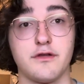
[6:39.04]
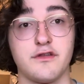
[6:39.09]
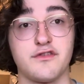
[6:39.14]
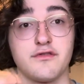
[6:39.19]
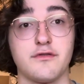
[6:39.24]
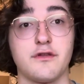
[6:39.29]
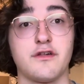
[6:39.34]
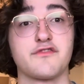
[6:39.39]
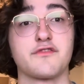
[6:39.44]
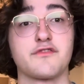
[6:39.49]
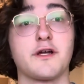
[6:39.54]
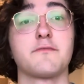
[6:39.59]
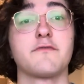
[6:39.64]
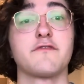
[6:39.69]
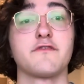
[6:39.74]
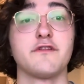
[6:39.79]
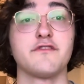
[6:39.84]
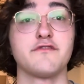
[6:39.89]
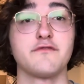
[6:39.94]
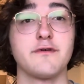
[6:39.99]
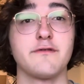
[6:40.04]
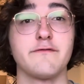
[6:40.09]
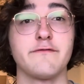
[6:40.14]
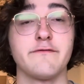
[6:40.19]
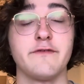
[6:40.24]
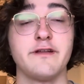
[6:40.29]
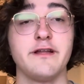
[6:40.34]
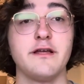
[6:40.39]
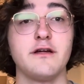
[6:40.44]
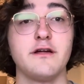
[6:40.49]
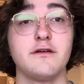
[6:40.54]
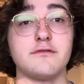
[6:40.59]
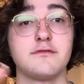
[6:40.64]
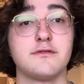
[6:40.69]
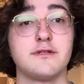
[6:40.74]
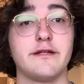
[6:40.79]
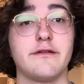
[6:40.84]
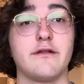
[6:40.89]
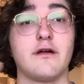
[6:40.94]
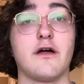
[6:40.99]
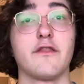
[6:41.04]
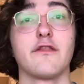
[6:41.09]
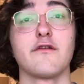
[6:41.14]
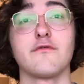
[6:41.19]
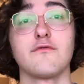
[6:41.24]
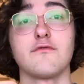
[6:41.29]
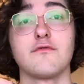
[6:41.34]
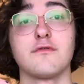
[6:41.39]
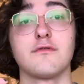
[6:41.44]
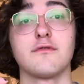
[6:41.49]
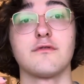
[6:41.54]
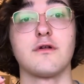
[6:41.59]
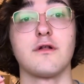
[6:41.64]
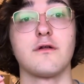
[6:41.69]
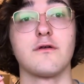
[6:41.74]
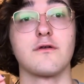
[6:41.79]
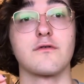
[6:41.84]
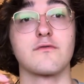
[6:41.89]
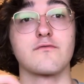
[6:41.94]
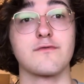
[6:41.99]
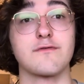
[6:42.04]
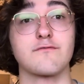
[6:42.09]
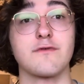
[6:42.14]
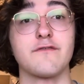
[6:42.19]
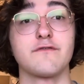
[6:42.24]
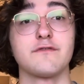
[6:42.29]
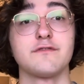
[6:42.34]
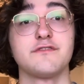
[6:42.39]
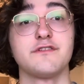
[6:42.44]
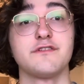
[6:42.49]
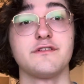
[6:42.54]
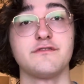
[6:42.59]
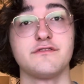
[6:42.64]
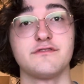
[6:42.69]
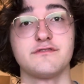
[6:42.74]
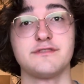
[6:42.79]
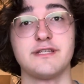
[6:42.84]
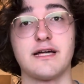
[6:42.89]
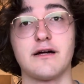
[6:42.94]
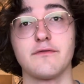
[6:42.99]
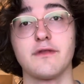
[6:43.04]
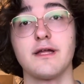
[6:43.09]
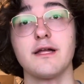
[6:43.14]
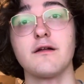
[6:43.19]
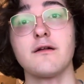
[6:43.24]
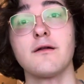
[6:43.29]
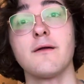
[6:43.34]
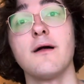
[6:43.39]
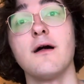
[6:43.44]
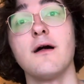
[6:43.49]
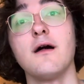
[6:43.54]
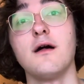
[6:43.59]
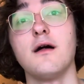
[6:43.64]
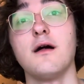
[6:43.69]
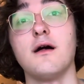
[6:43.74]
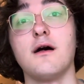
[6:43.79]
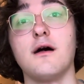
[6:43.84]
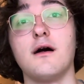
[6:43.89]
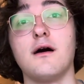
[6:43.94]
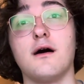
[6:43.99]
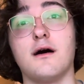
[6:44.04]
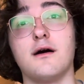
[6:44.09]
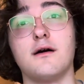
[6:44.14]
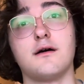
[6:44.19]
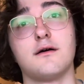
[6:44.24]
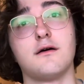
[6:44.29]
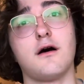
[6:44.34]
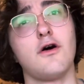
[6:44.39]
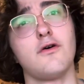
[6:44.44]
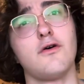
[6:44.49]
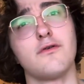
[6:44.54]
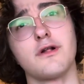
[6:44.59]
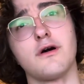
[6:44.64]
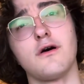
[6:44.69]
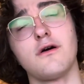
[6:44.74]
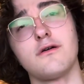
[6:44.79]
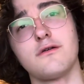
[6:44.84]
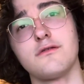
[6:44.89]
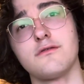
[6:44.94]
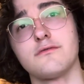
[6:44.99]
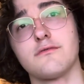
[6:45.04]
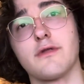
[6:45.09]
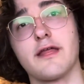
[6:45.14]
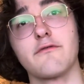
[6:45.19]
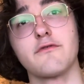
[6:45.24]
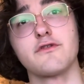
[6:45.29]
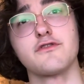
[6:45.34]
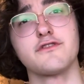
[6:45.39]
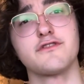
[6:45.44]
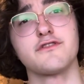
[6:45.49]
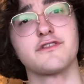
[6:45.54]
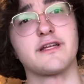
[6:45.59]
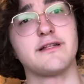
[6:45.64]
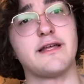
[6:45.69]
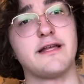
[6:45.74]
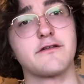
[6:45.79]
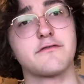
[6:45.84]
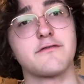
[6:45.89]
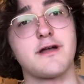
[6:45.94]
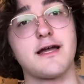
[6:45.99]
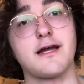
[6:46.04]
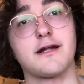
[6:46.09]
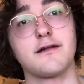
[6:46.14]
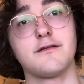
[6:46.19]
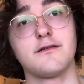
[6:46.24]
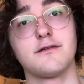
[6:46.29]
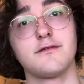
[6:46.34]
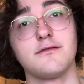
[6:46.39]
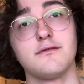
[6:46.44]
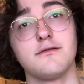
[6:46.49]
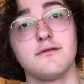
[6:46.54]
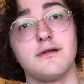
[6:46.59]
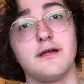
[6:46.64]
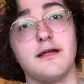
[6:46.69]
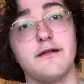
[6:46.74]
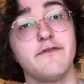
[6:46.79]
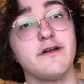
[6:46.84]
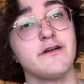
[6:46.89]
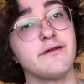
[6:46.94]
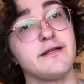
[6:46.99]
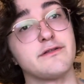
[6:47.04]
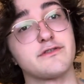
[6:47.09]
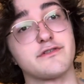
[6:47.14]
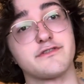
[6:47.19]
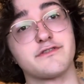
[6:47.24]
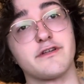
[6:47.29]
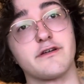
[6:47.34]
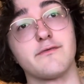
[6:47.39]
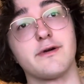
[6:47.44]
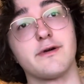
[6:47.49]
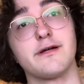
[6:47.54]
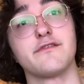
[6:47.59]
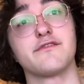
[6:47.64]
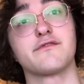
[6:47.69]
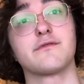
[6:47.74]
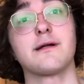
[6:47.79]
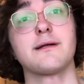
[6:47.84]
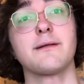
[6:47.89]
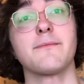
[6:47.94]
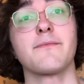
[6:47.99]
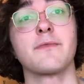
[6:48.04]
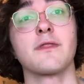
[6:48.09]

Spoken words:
the script for this video and other references down there. All in all, languages can interact in very interesting ways, right?